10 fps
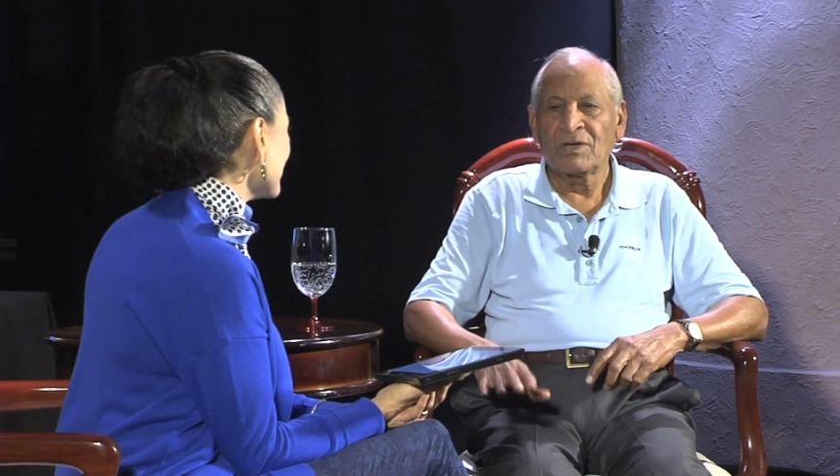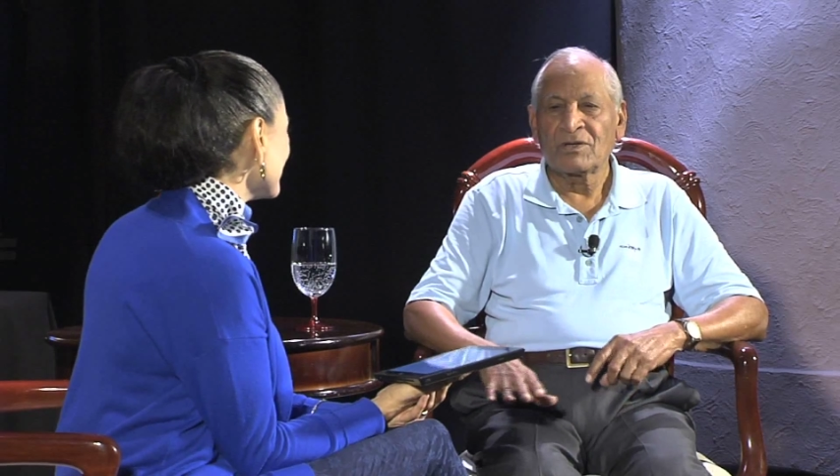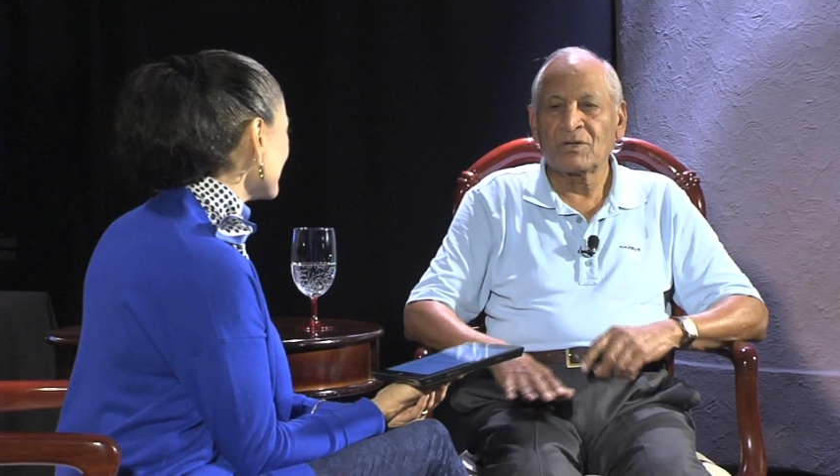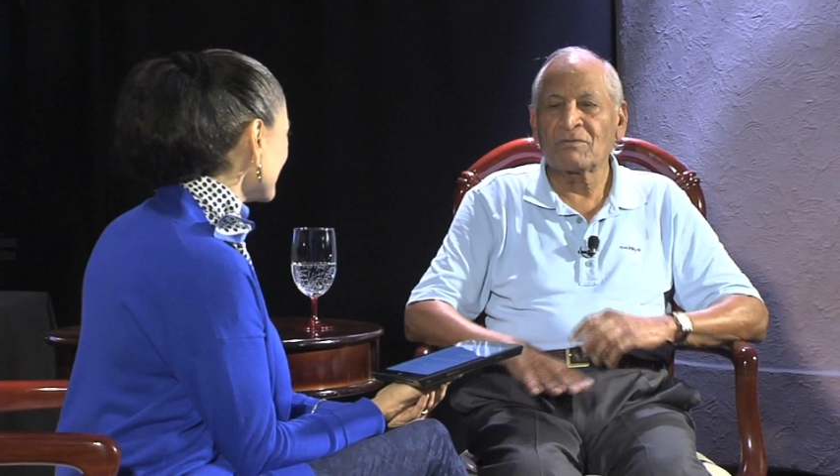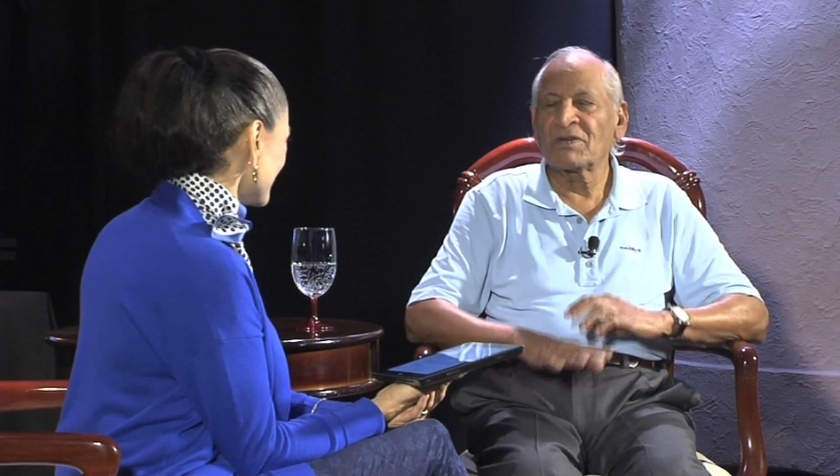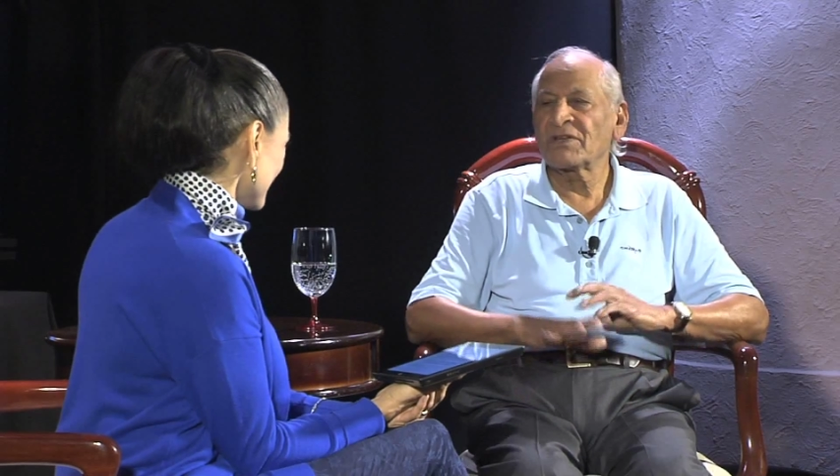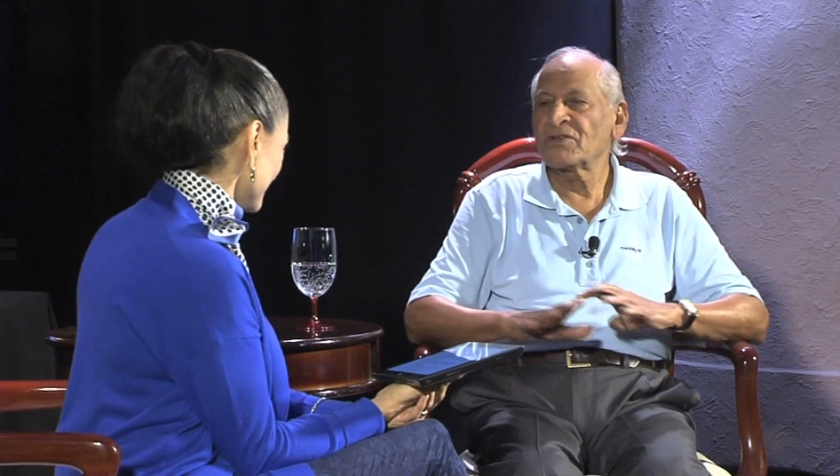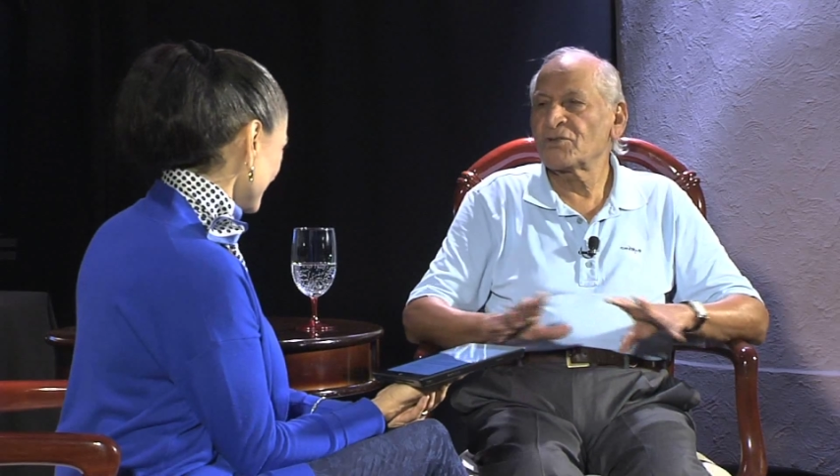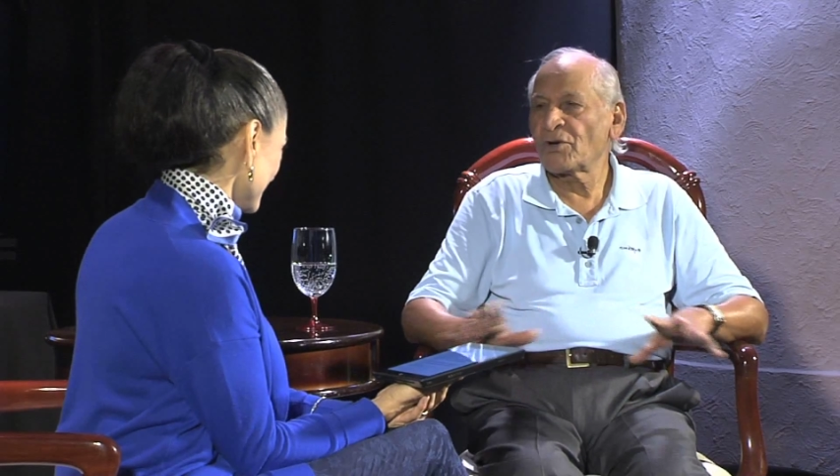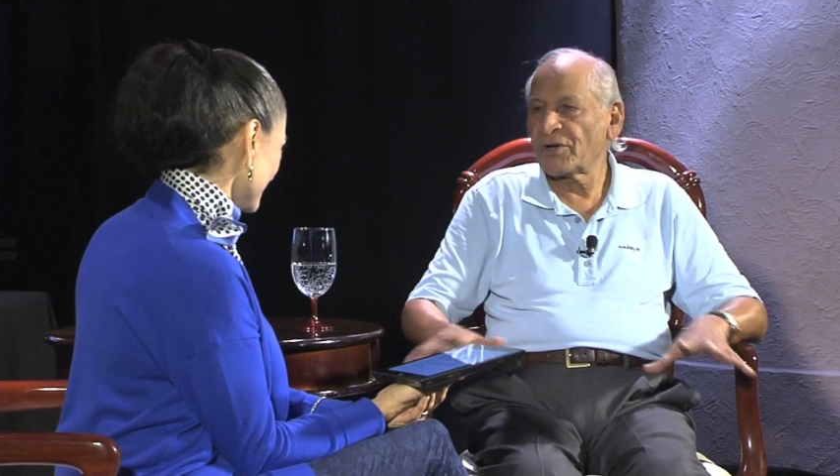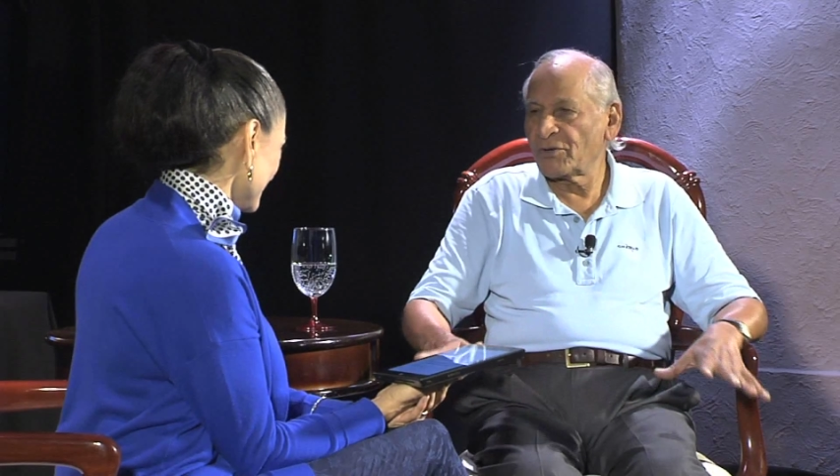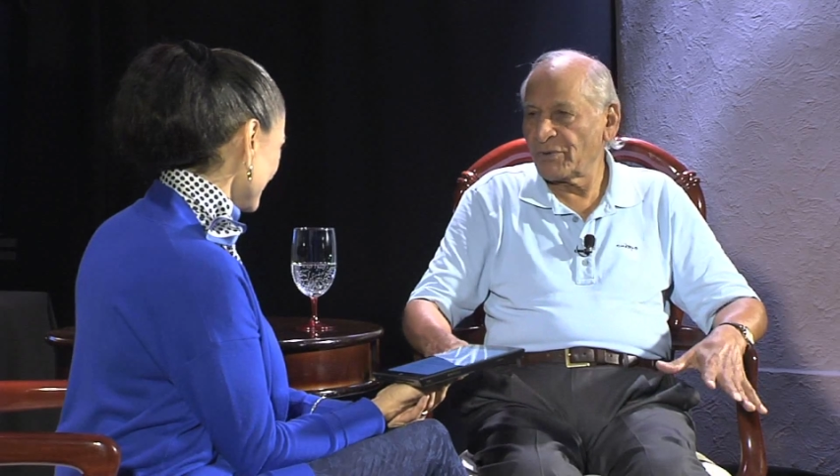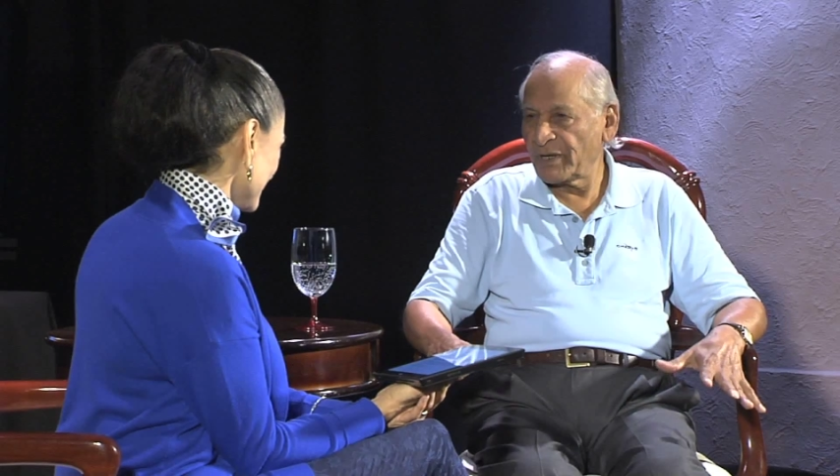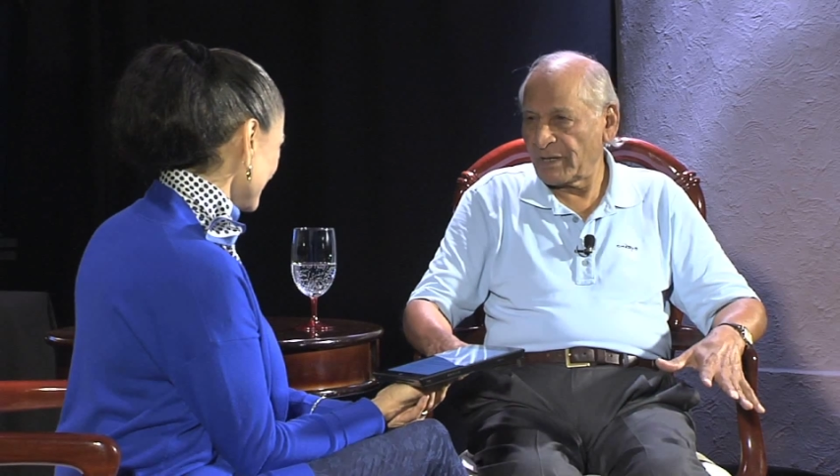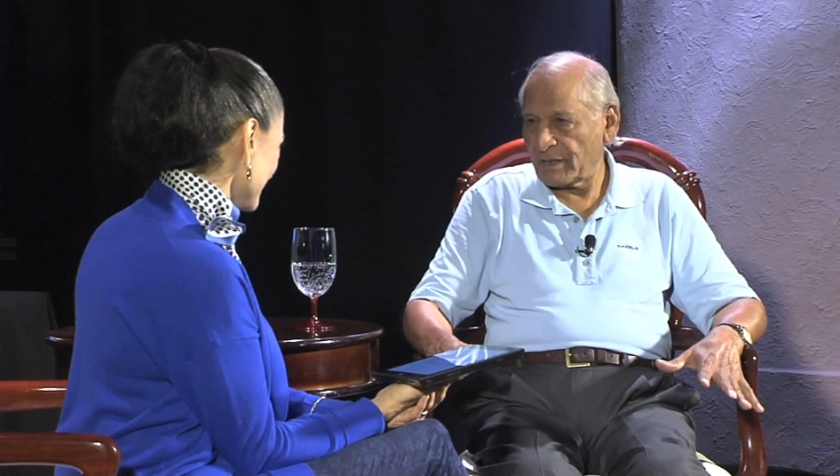you will enjoy
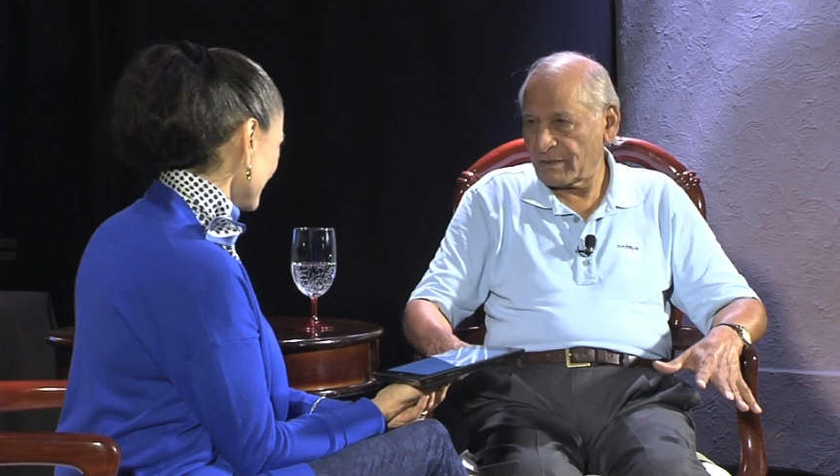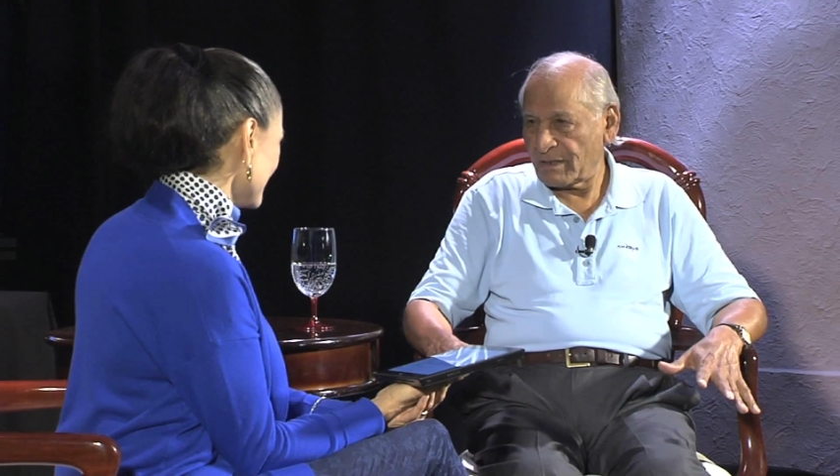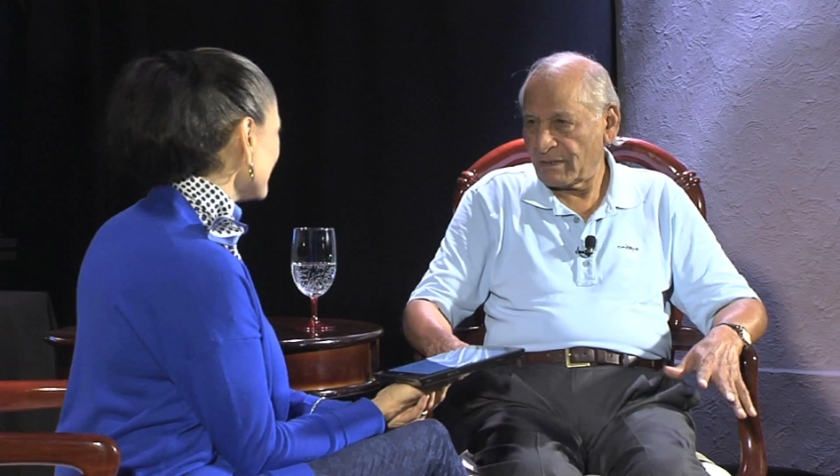doing it.